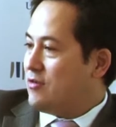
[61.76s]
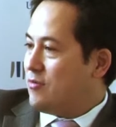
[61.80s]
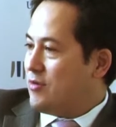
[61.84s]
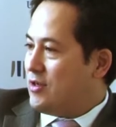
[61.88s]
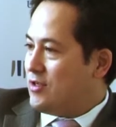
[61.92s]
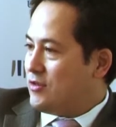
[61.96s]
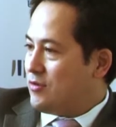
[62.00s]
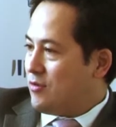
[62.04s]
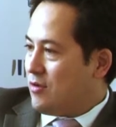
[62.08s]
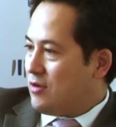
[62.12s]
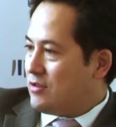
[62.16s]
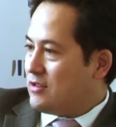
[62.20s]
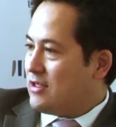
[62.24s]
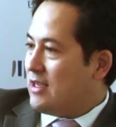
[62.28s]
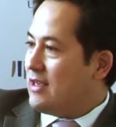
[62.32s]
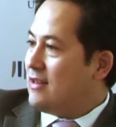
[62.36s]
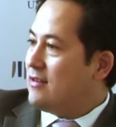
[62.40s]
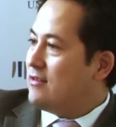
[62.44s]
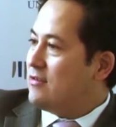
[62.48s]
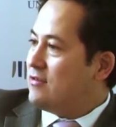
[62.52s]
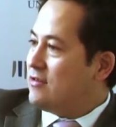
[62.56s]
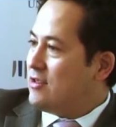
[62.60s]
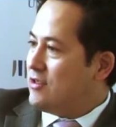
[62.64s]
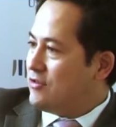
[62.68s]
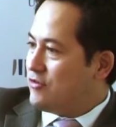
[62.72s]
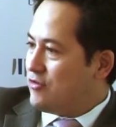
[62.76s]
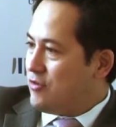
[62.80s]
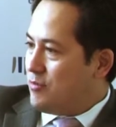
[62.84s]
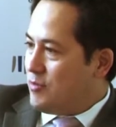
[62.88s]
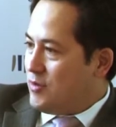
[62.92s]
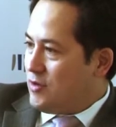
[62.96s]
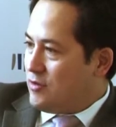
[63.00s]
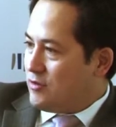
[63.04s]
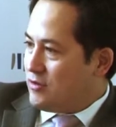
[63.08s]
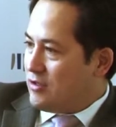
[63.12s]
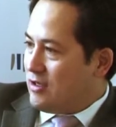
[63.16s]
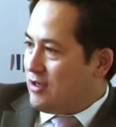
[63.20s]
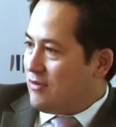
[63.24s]
resource and
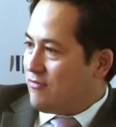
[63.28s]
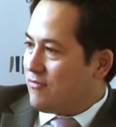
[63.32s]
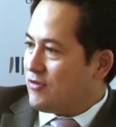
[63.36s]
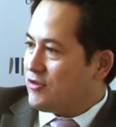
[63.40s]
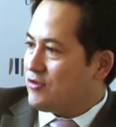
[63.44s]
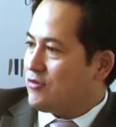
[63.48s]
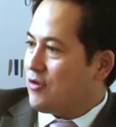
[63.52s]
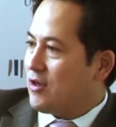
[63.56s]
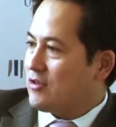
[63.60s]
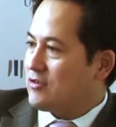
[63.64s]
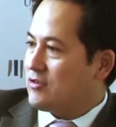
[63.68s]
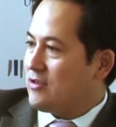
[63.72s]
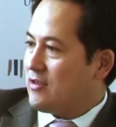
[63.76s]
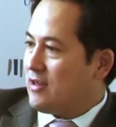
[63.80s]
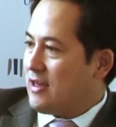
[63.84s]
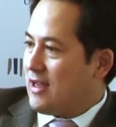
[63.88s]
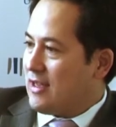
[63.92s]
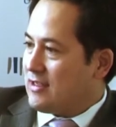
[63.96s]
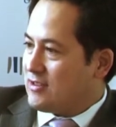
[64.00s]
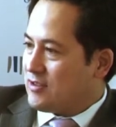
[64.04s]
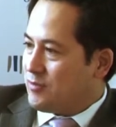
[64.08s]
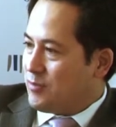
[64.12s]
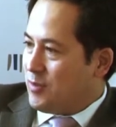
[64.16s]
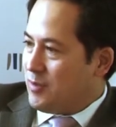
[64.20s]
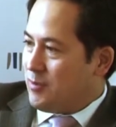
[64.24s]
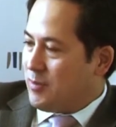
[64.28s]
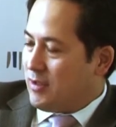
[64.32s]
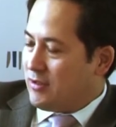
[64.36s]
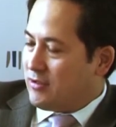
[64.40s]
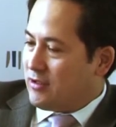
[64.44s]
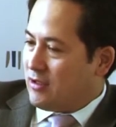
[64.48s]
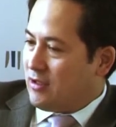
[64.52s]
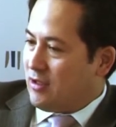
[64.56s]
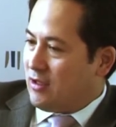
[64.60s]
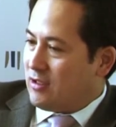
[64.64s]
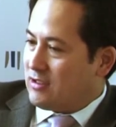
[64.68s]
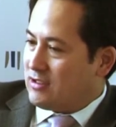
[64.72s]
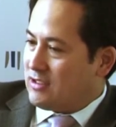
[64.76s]
distribution infrastructure that has to be built
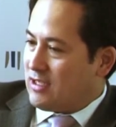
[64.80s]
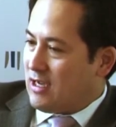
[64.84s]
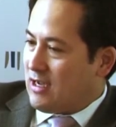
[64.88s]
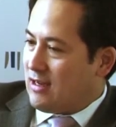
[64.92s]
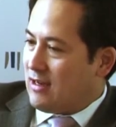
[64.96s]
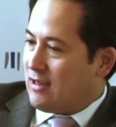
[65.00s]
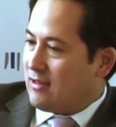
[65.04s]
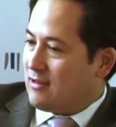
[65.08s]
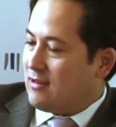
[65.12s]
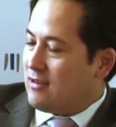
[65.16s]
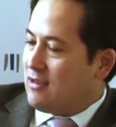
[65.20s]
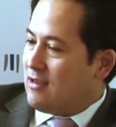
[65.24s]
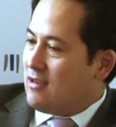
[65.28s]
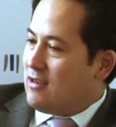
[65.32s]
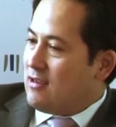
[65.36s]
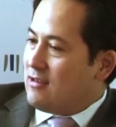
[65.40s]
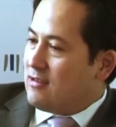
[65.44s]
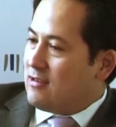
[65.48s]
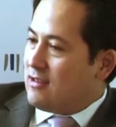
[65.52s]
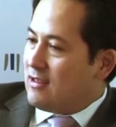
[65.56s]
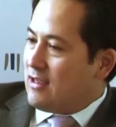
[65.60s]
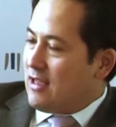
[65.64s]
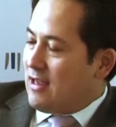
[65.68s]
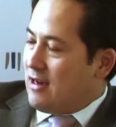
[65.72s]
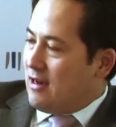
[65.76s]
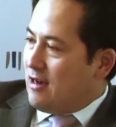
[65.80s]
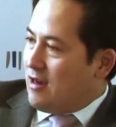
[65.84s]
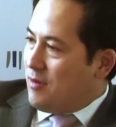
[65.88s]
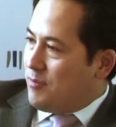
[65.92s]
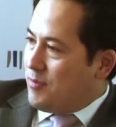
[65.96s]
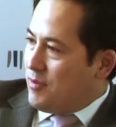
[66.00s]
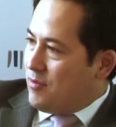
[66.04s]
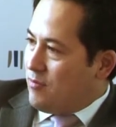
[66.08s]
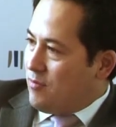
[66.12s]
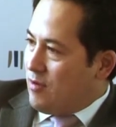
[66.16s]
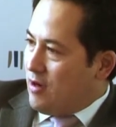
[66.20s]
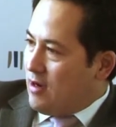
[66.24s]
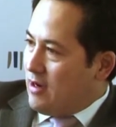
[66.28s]
alongside it to get it up
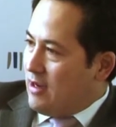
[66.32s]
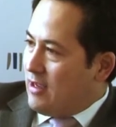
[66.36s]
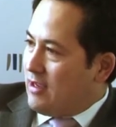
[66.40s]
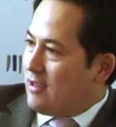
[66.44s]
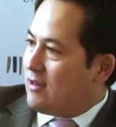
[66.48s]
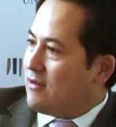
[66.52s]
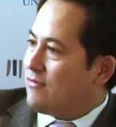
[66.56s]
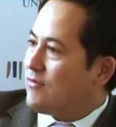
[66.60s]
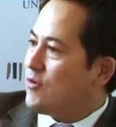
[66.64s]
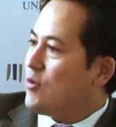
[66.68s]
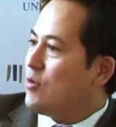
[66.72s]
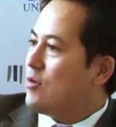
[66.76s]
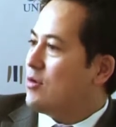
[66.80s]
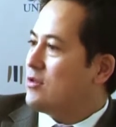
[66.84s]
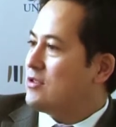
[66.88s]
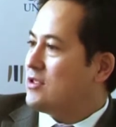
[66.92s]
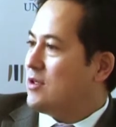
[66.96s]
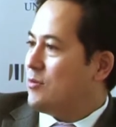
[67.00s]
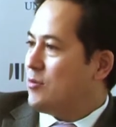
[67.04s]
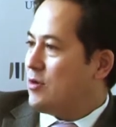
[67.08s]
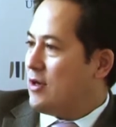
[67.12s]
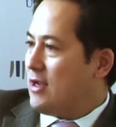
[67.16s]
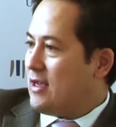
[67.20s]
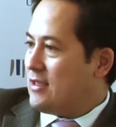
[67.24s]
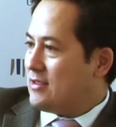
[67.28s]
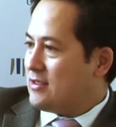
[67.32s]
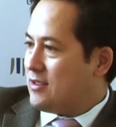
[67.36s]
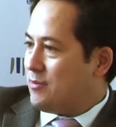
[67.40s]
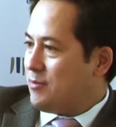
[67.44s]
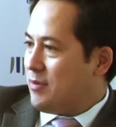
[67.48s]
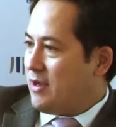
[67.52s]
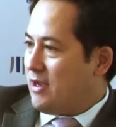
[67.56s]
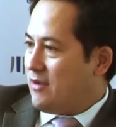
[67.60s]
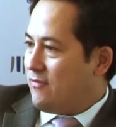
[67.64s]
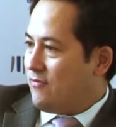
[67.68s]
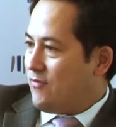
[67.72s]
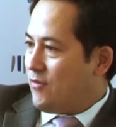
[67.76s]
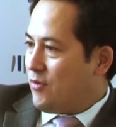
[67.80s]
and running, and of course someone has to
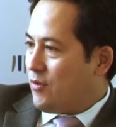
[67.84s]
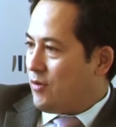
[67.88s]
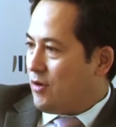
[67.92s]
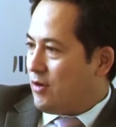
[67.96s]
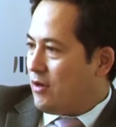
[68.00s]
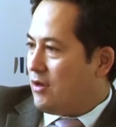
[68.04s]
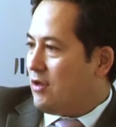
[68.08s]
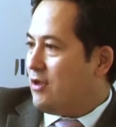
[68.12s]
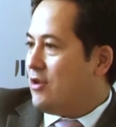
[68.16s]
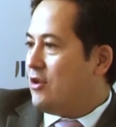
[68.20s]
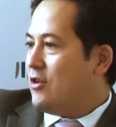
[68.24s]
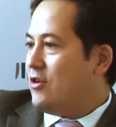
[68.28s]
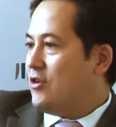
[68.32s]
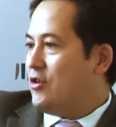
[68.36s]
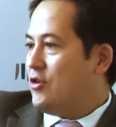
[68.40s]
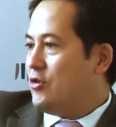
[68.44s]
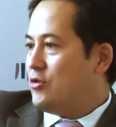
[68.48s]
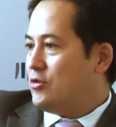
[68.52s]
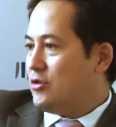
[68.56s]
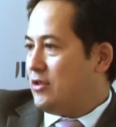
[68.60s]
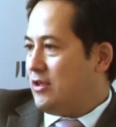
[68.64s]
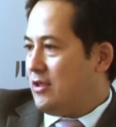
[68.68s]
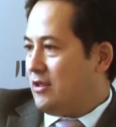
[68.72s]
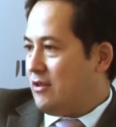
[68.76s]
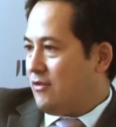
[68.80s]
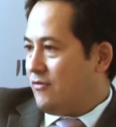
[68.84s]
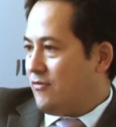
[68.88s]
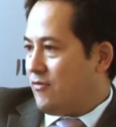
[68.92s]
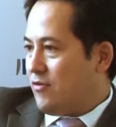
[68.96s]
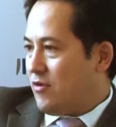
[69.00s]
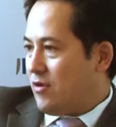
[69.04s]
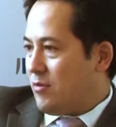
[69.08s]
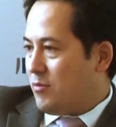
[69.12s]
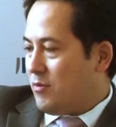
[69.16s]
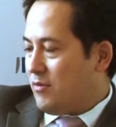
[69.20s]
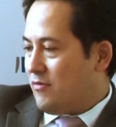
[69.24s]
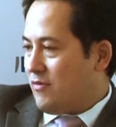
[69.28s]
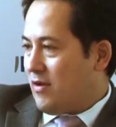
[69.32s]
pay for it, usually in the
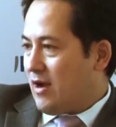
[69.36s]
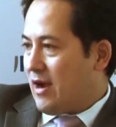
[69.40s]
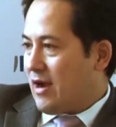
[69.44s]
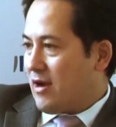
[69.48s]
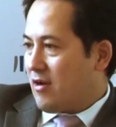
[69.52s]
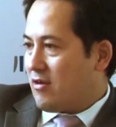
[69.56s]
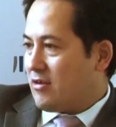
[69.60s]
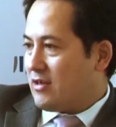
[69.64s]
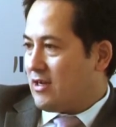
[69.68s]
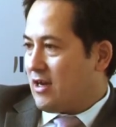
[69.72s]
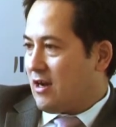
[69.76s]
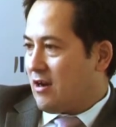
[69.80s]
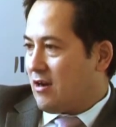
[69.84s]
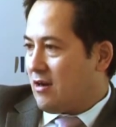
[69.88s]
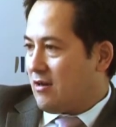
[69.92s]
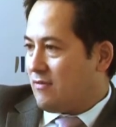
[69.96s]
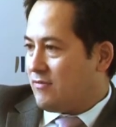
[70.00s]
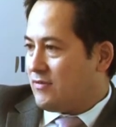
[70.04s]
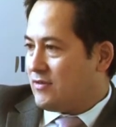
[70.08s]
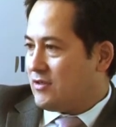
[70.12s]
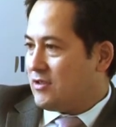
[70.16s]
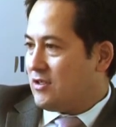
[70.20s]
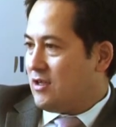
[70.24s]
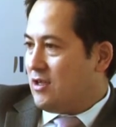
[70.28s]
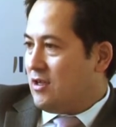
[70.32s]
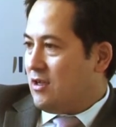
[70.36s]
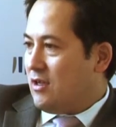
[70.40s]
form of higher tariffs